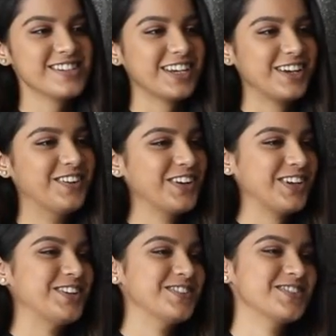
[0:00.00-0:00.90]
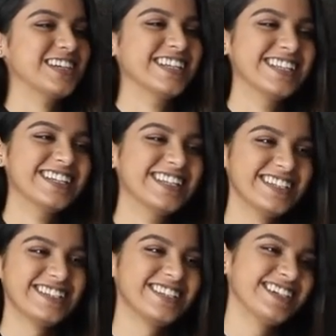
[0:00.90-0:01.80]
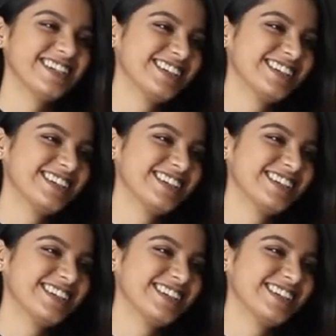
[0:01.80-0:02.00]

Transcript: we are supporting both student